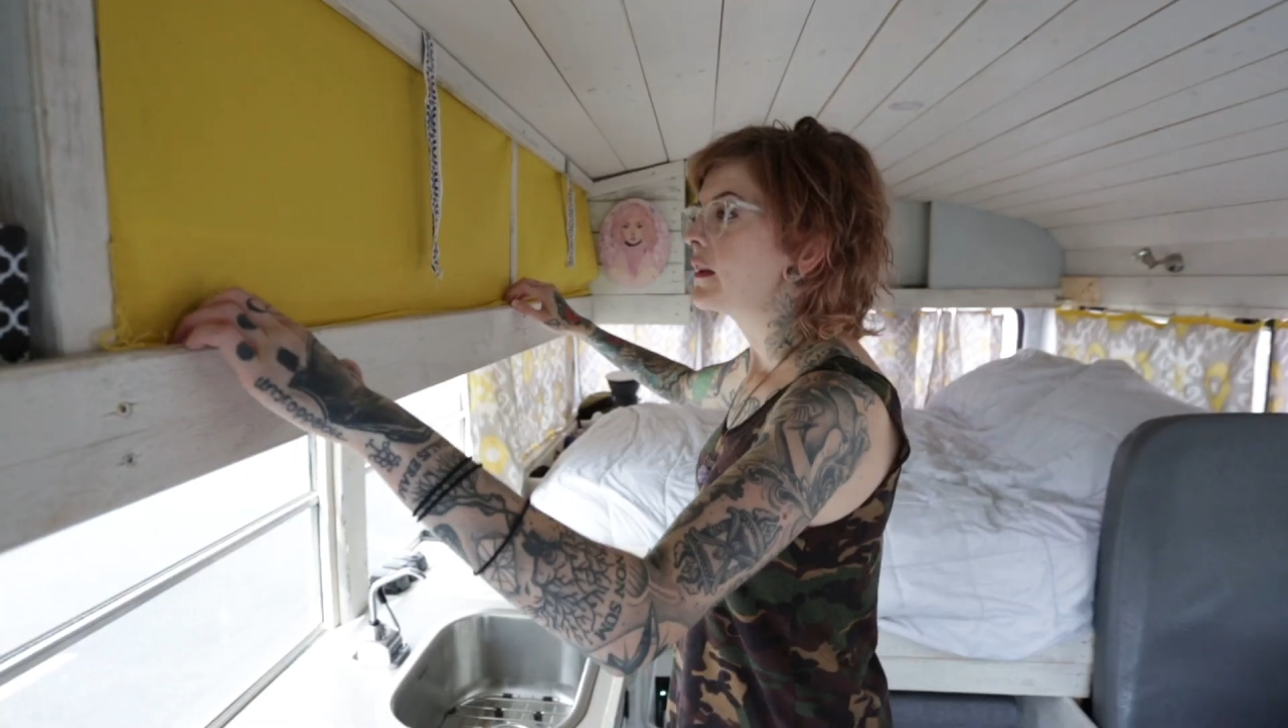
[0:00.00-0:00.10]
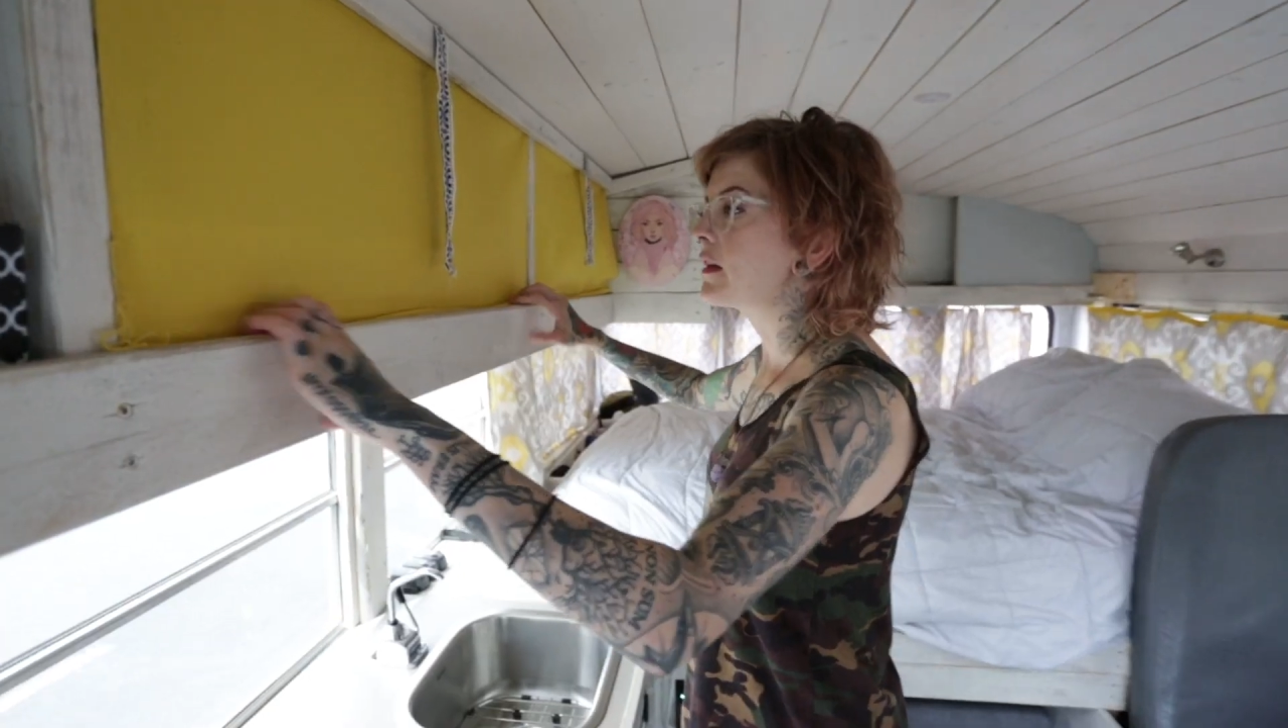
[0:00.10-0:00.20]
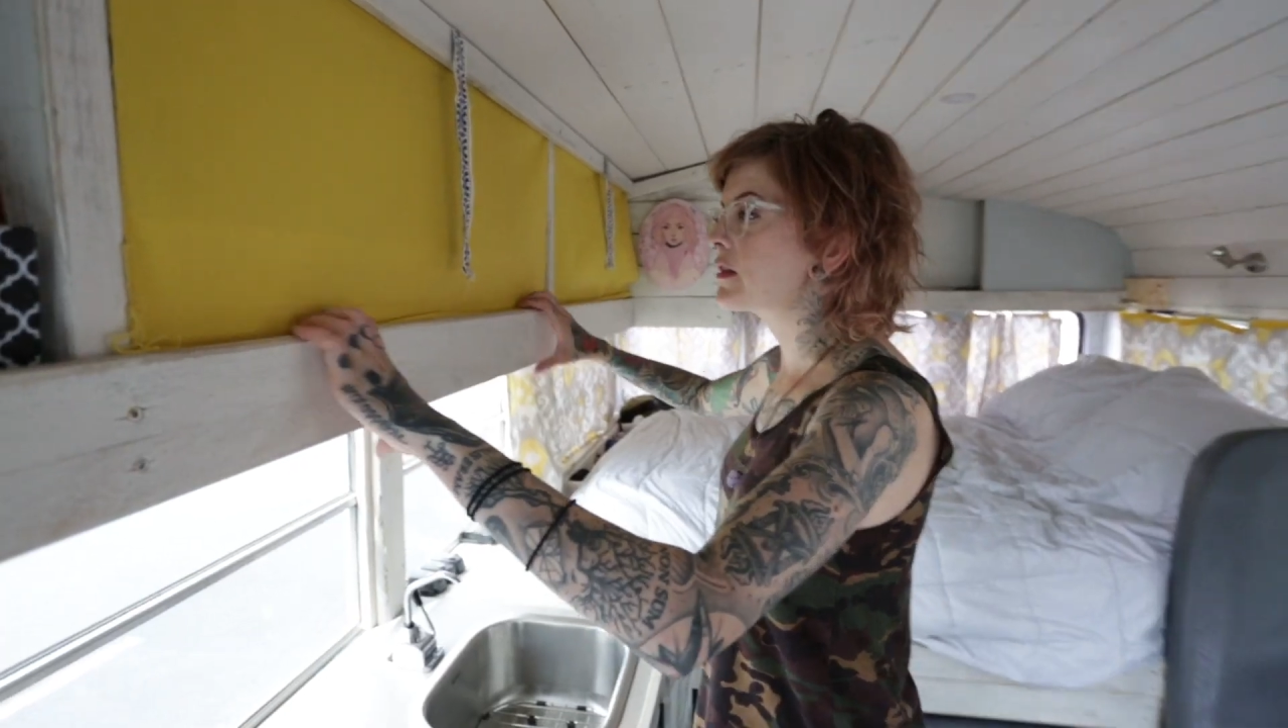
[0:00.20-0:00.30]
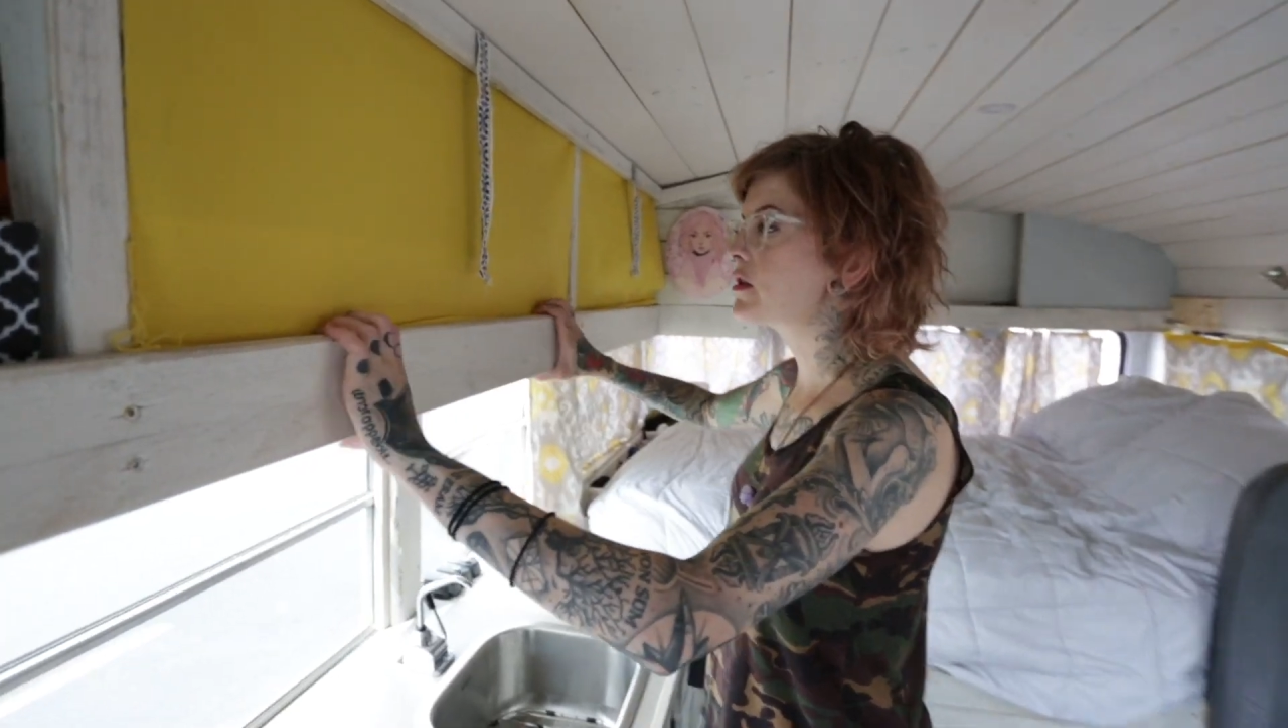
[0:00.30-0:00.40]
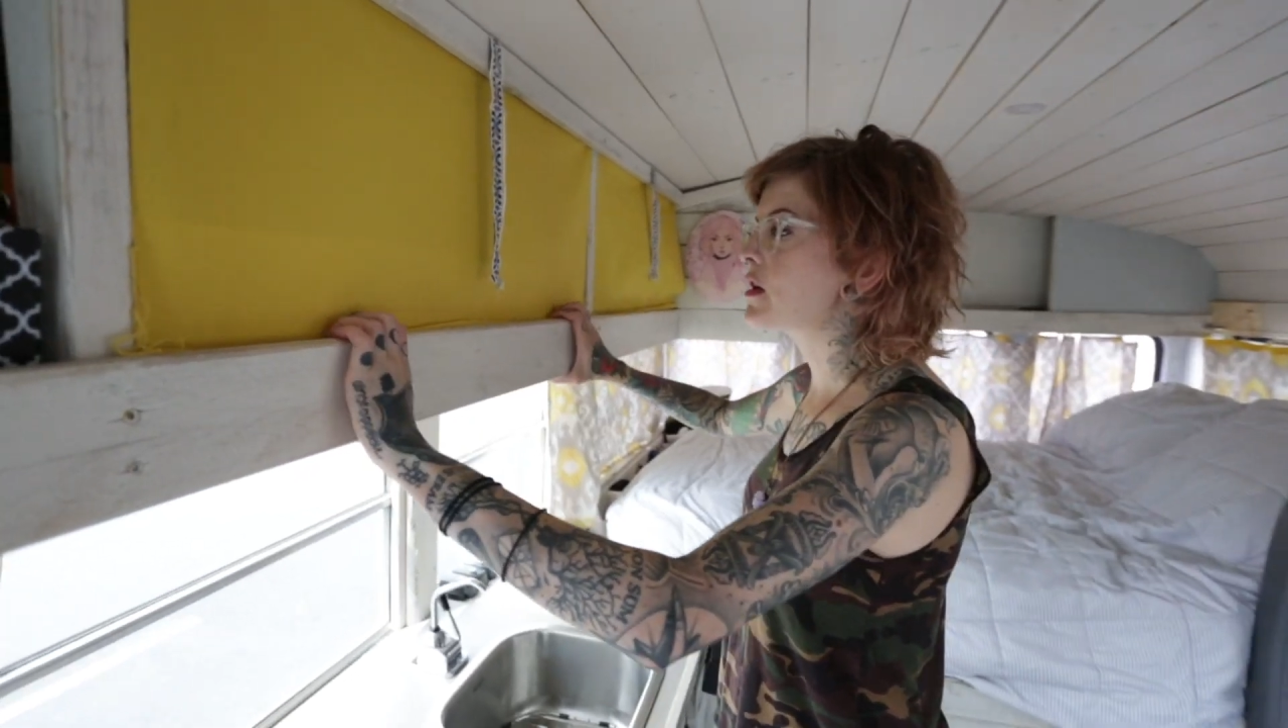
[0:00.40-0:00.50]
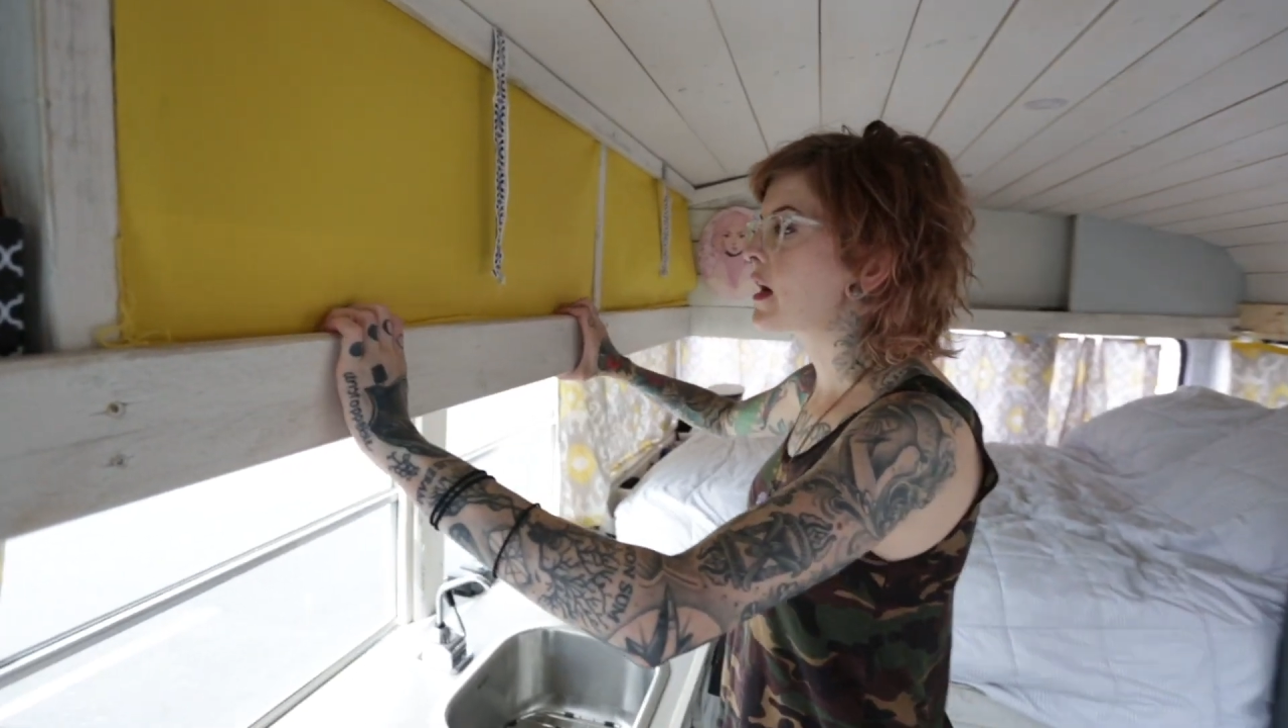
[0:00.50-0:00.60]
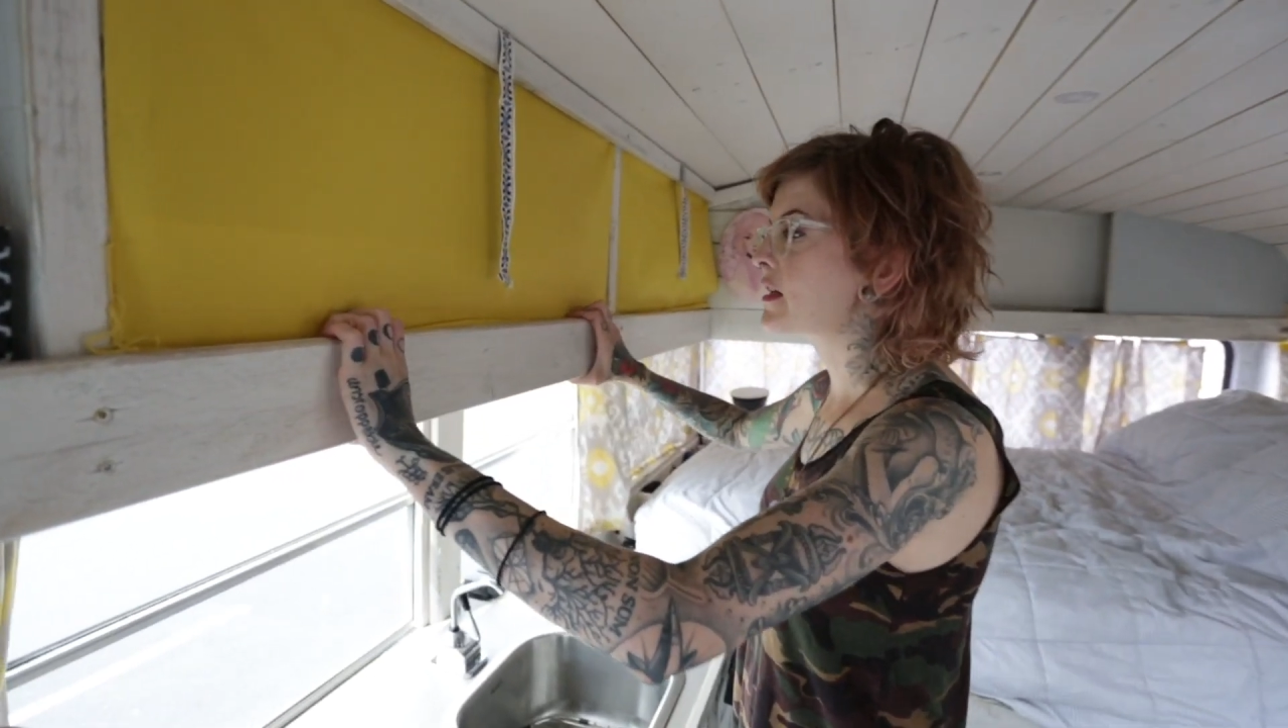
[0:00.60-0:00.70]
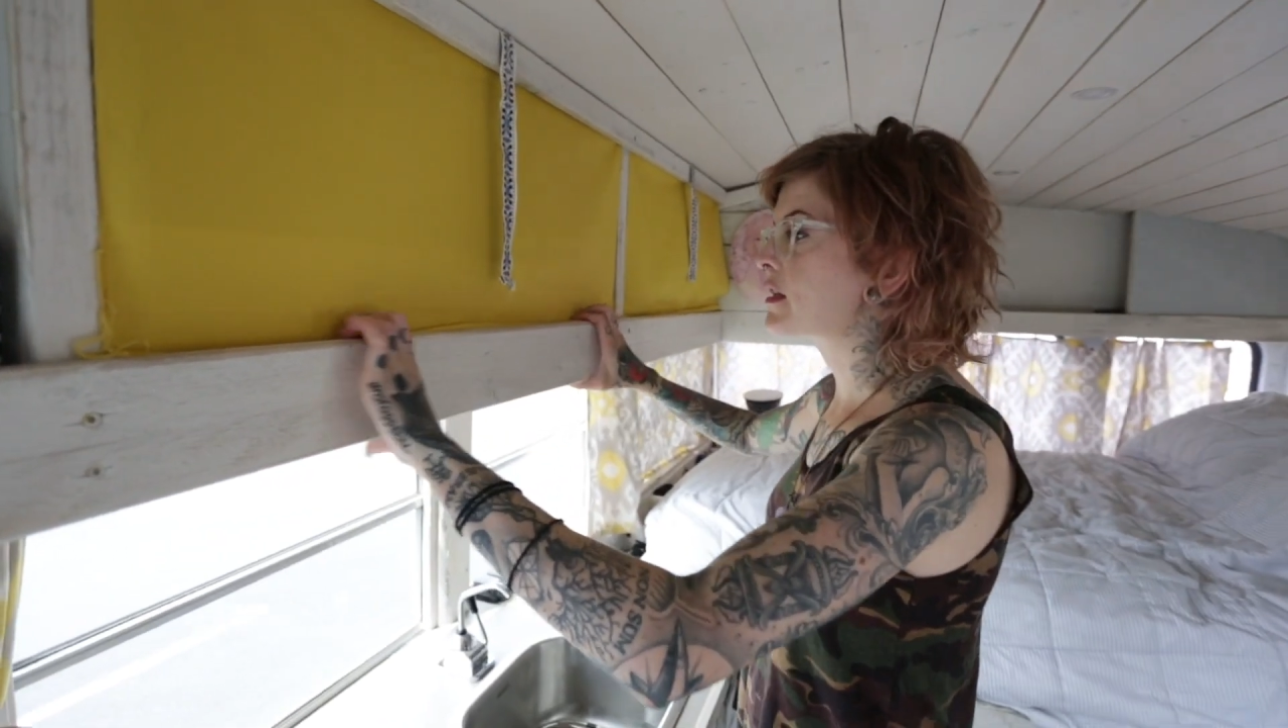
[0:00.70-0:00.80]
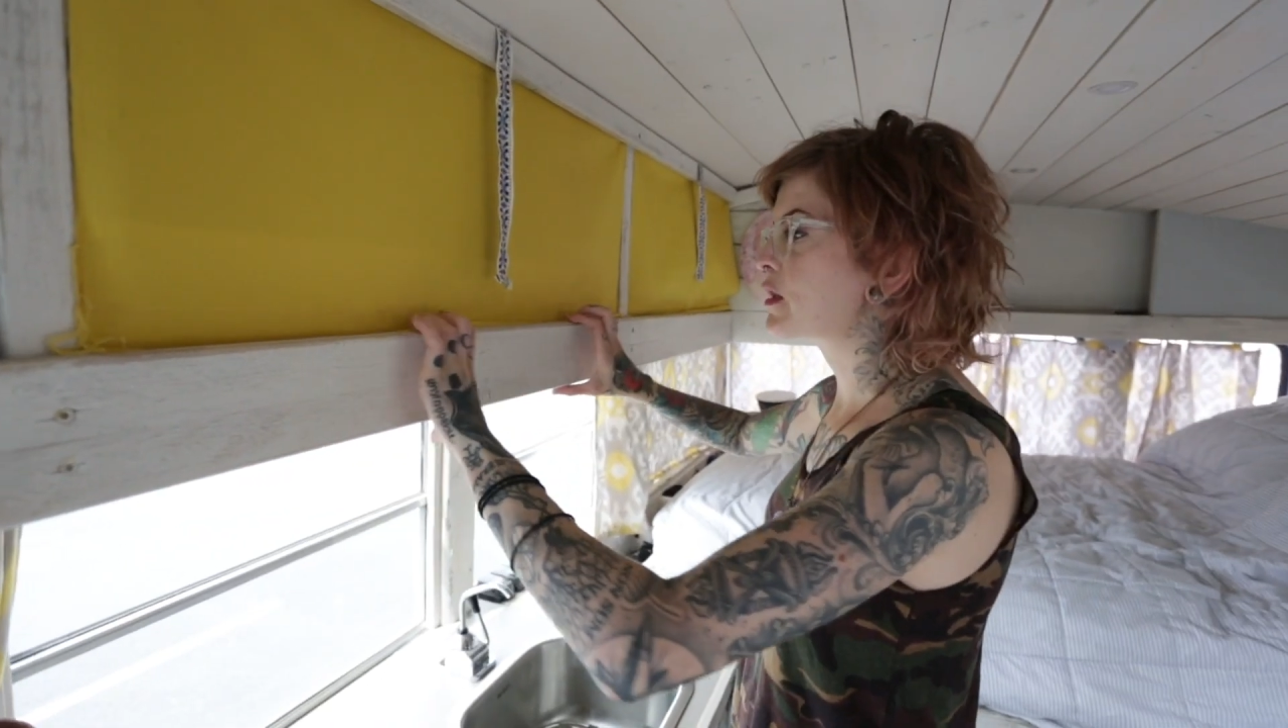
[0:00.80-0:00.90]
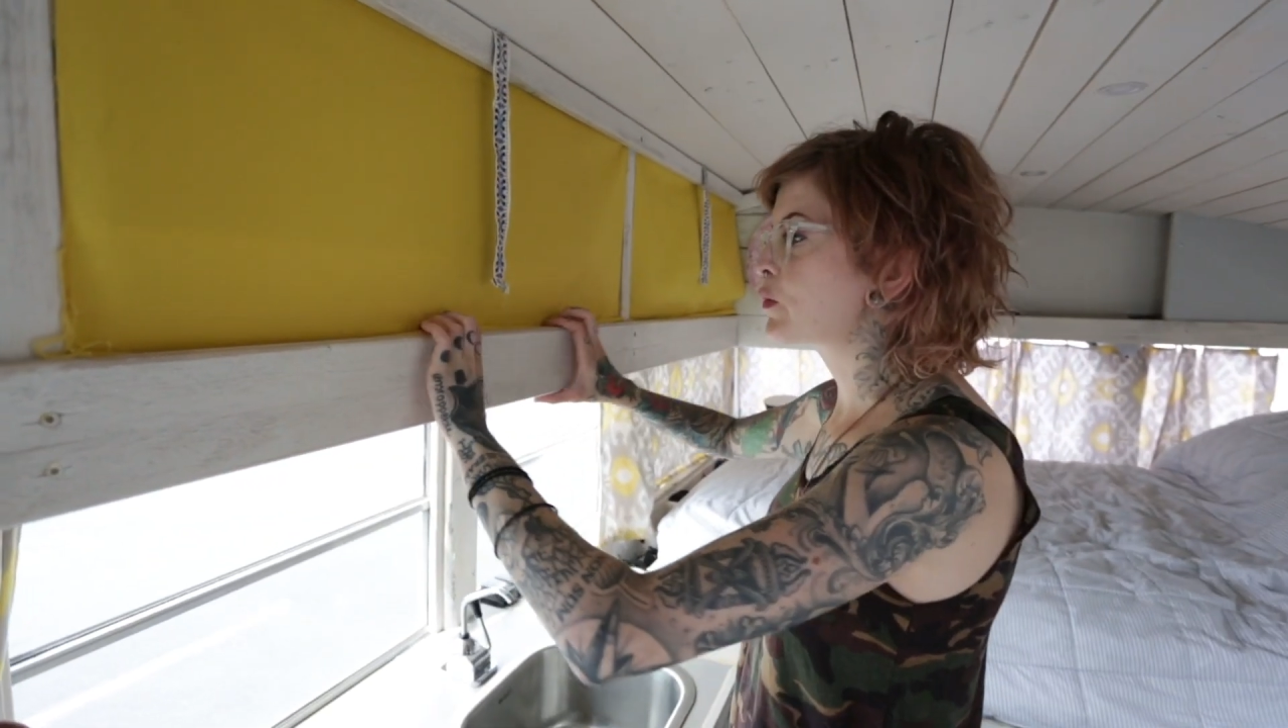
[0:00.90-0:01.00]
These are
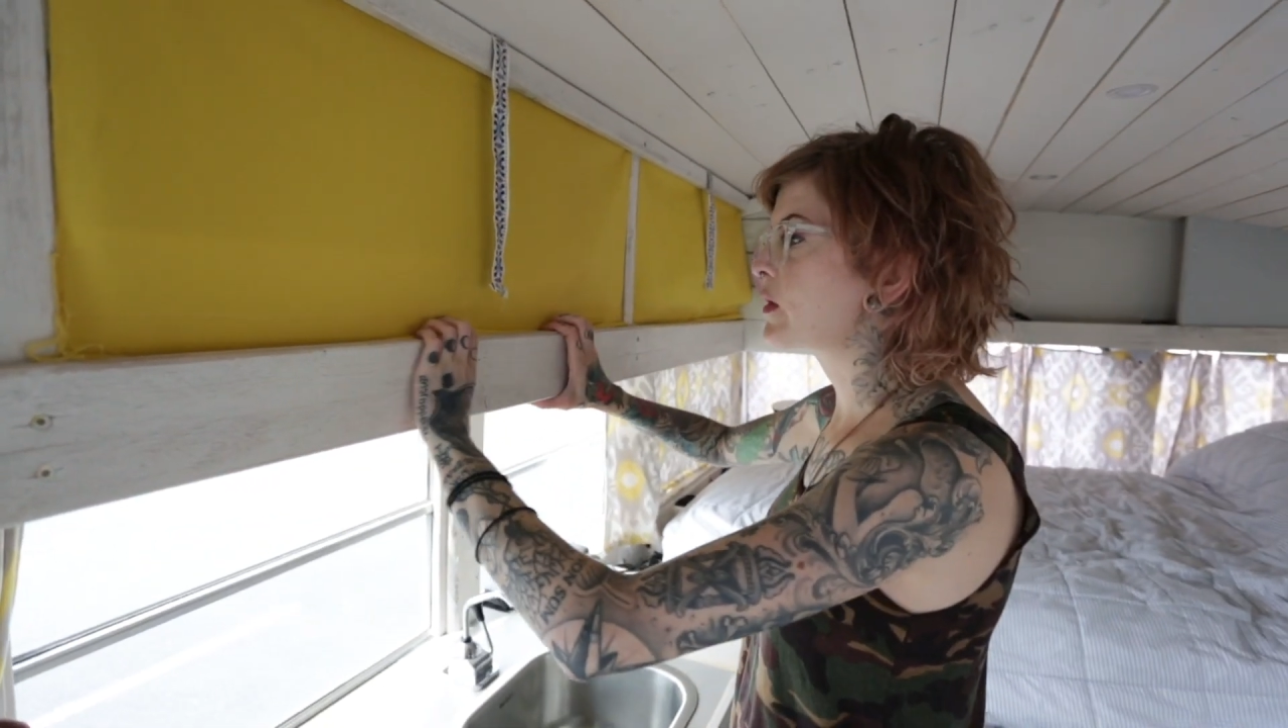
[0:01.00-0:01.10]
nice because